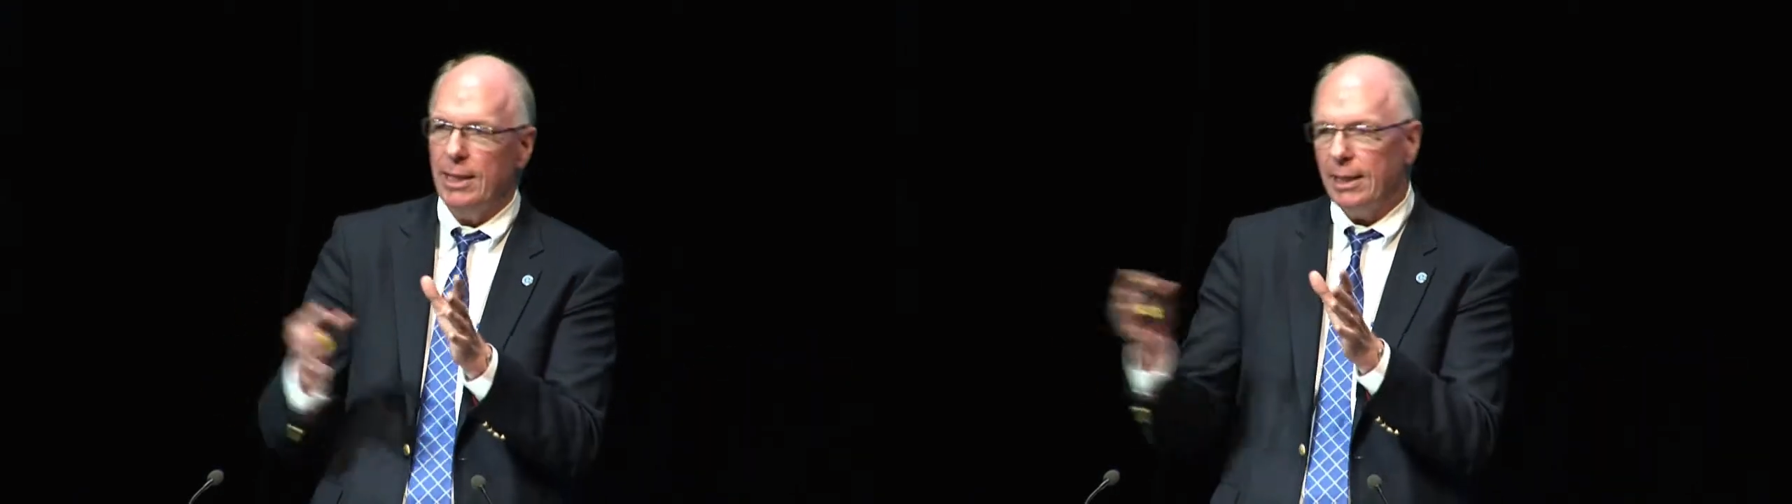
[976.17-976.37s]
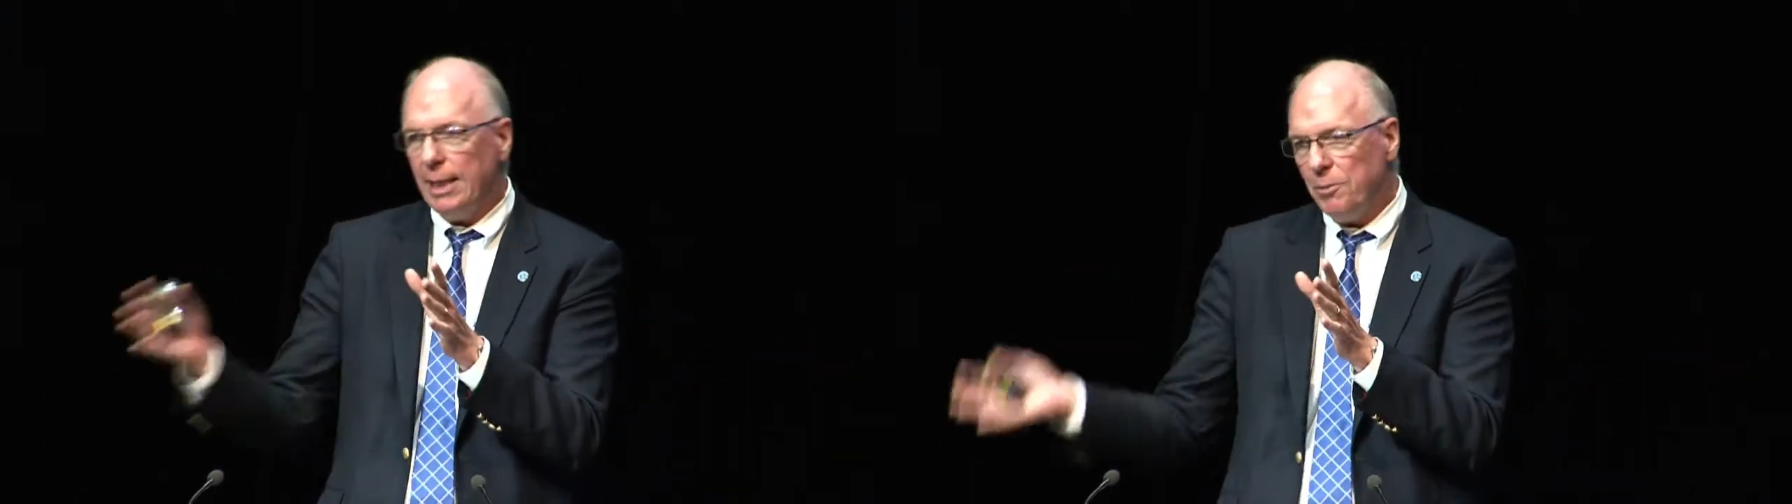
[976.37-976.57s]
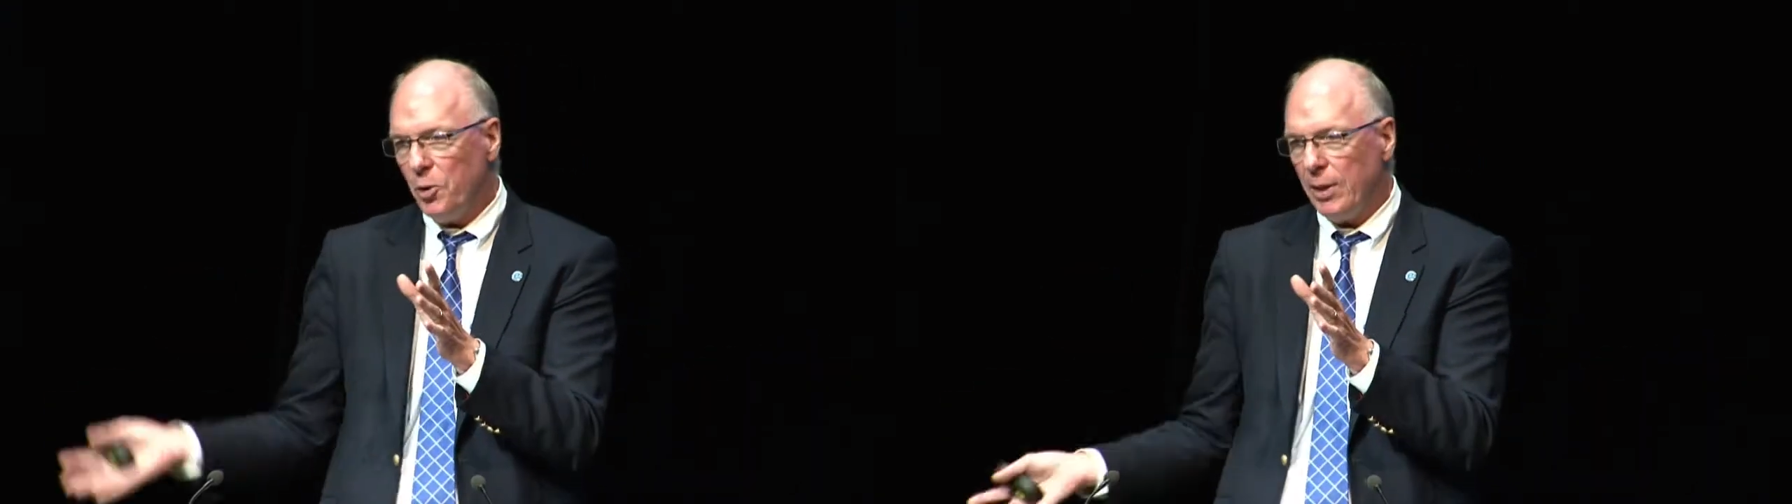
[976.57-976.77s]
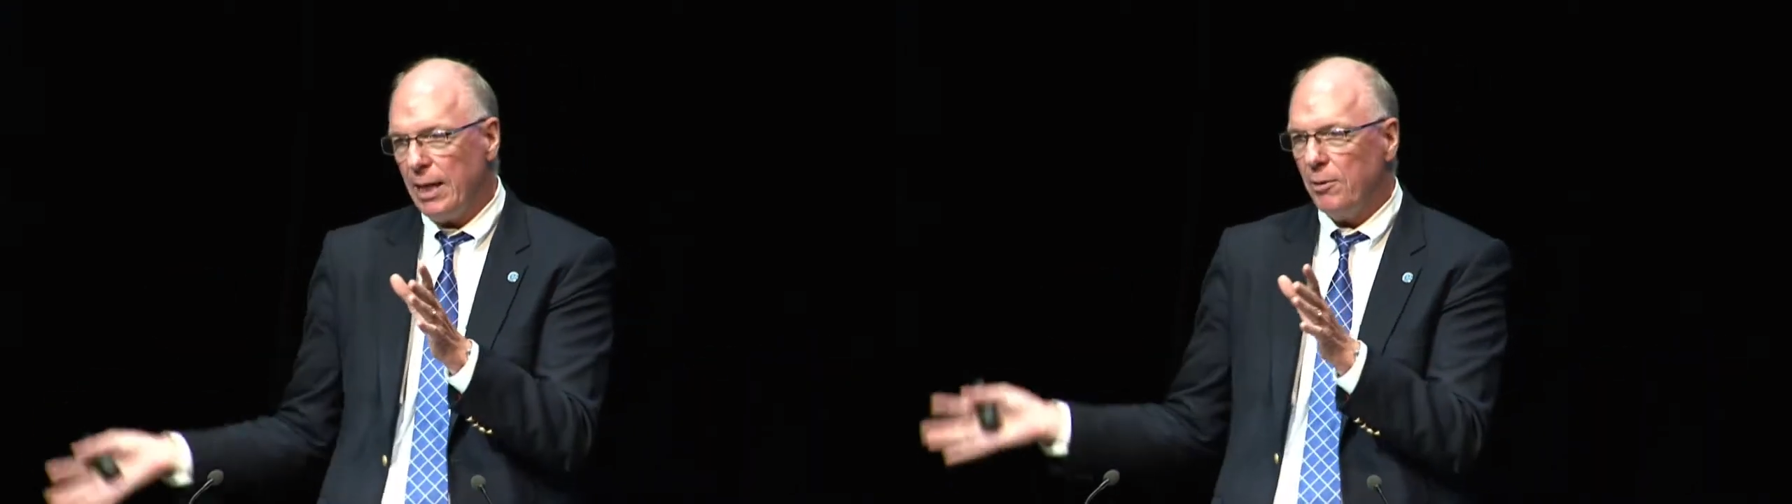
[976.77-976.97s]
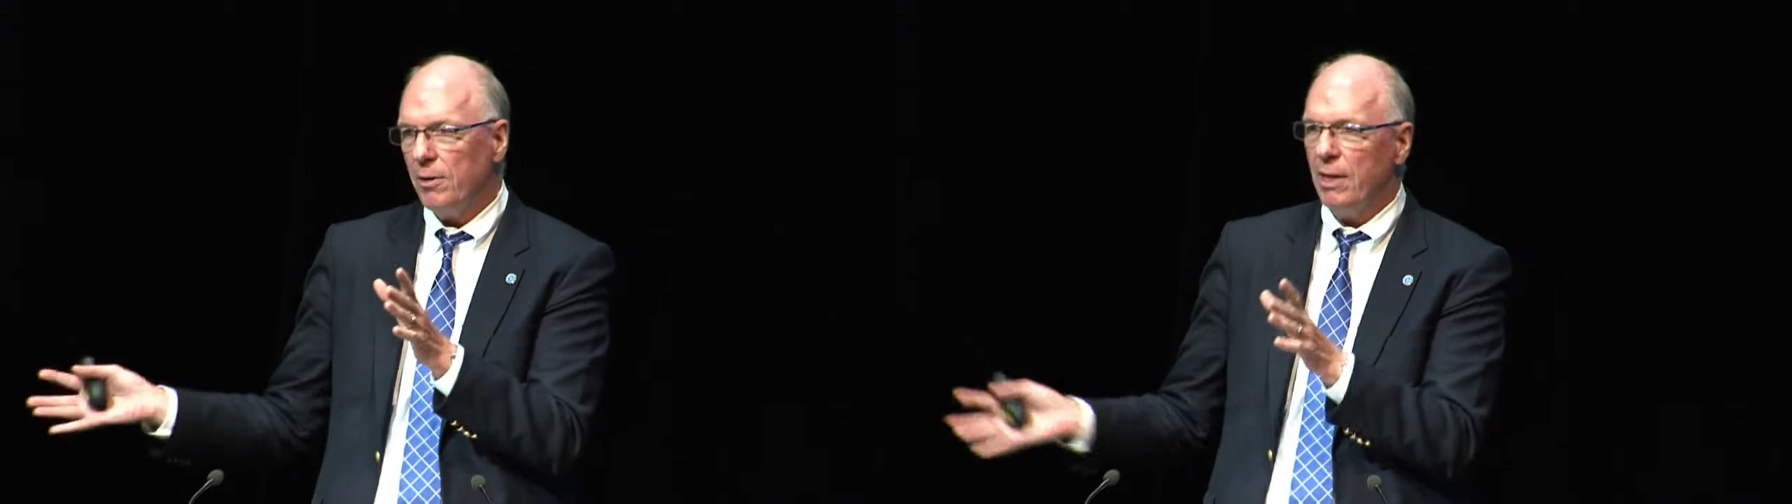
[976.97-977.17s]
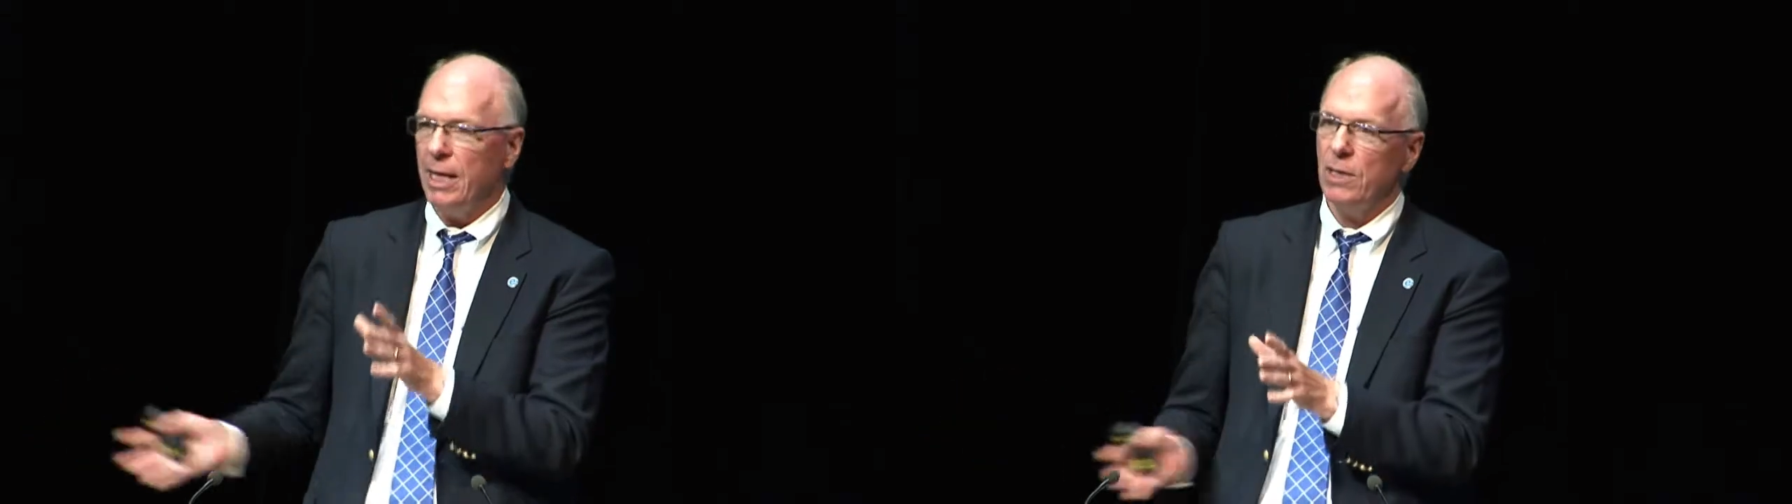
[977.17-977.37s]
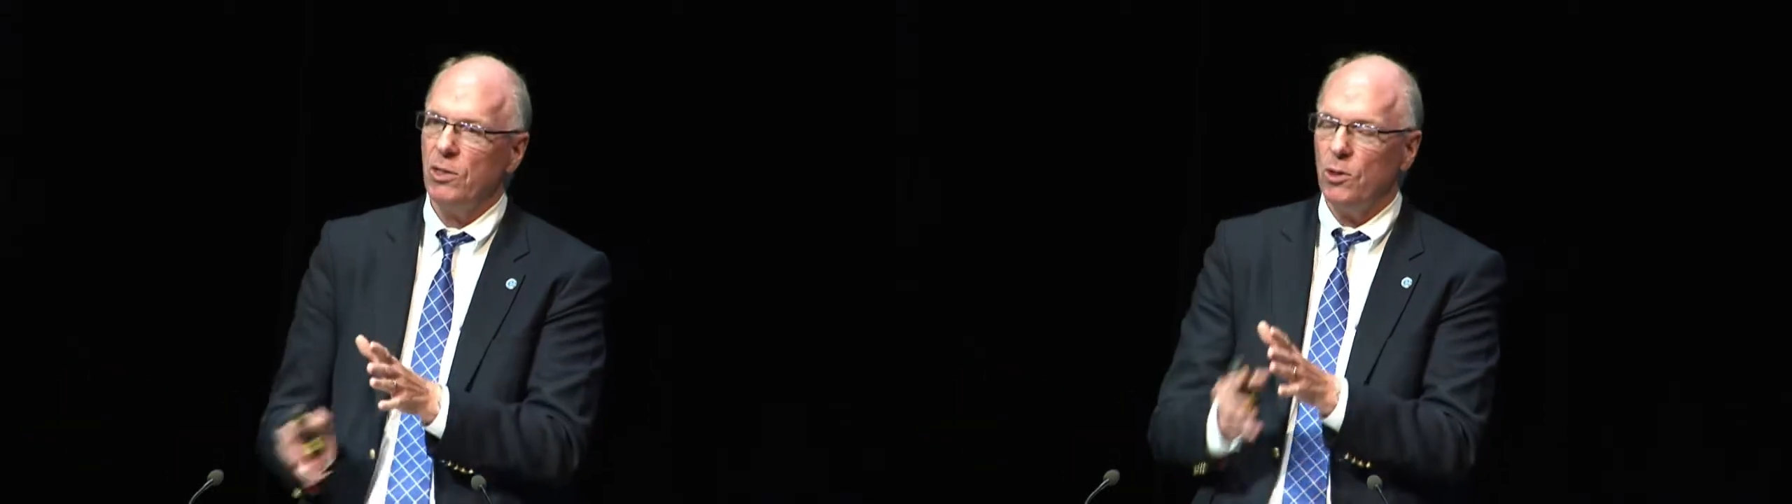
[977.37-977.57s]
keep doing other things,